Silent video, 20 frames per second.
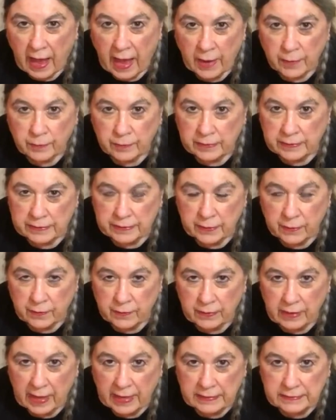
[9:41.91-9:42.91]
I really
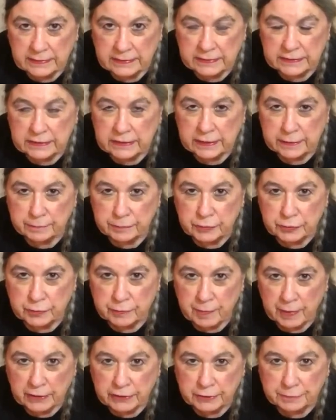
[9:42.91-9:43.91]
don't like to sleep
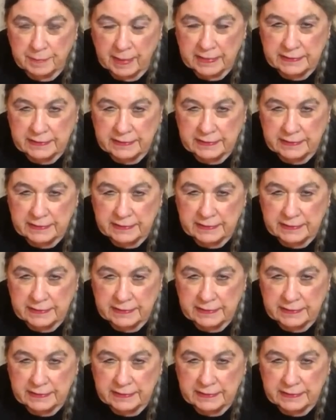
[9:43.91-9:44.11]
too much